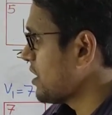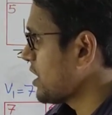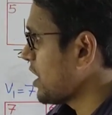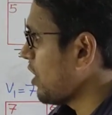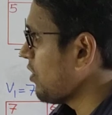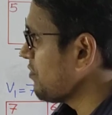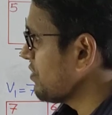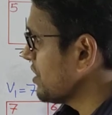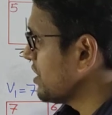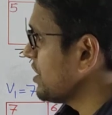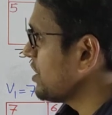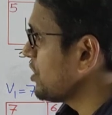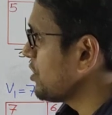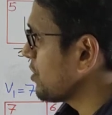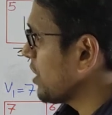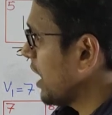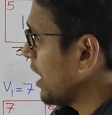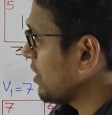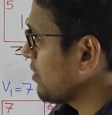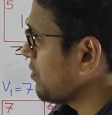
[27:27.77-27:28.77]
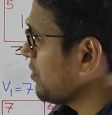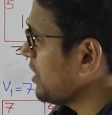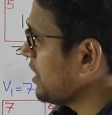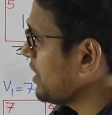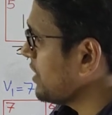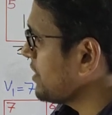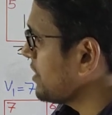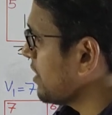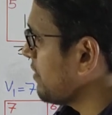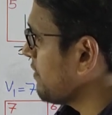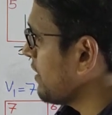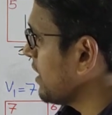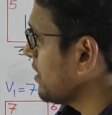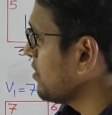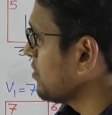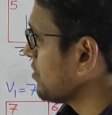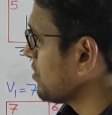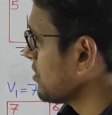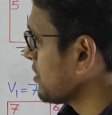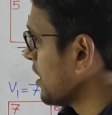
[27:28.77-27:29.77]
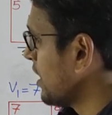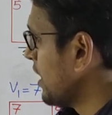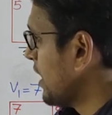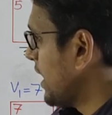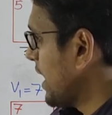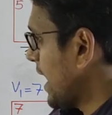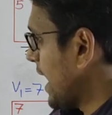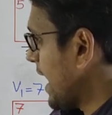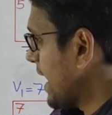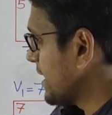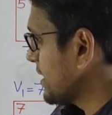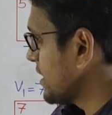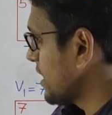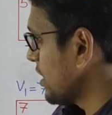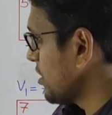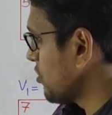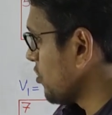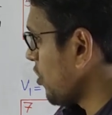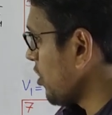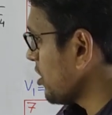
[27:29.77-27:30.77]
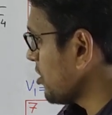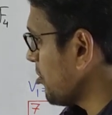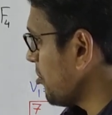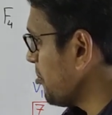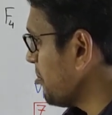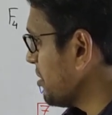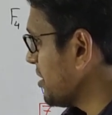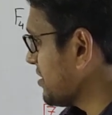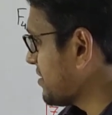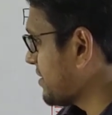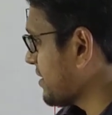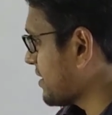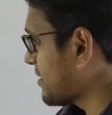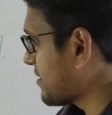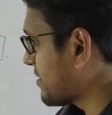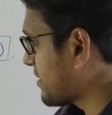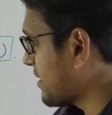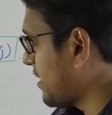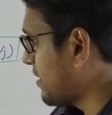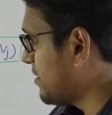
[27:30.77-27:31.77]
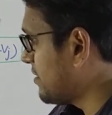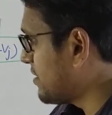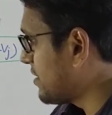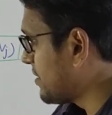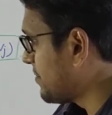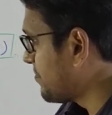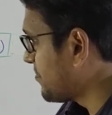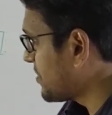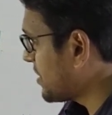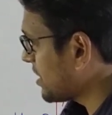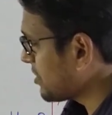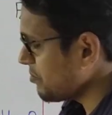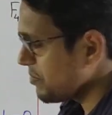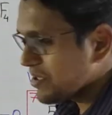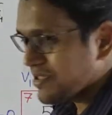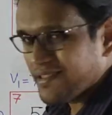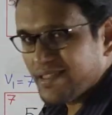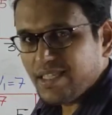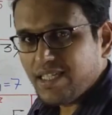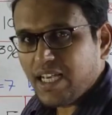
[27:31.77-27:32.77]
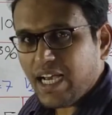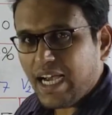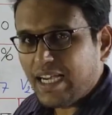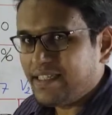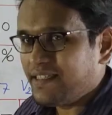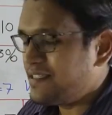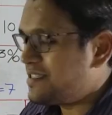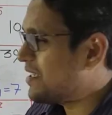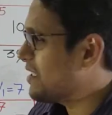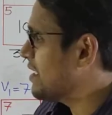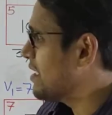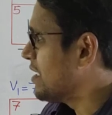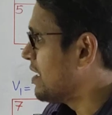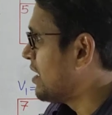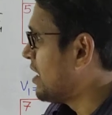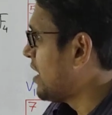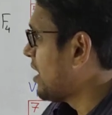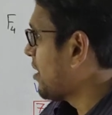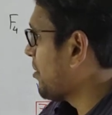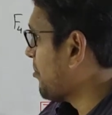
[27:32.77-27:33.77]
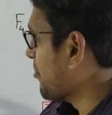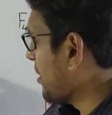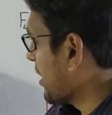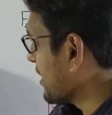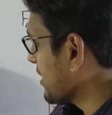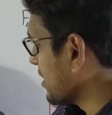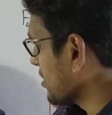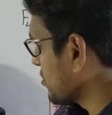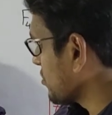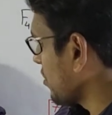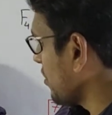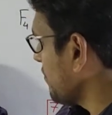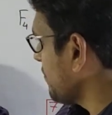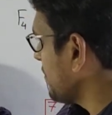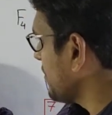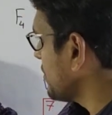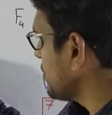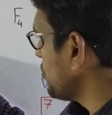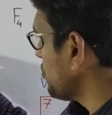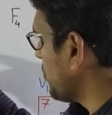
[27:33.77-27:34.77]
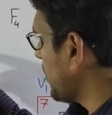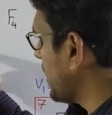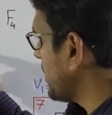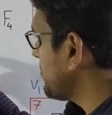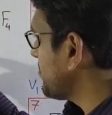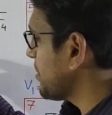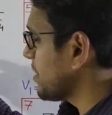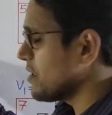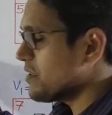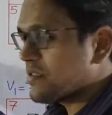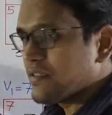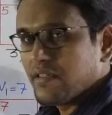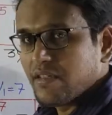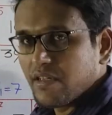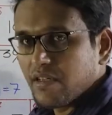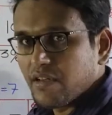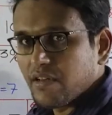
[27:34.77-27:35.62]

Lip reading: Now we need to calculate the values at the non-basic cells, that means Cij minus of ui plus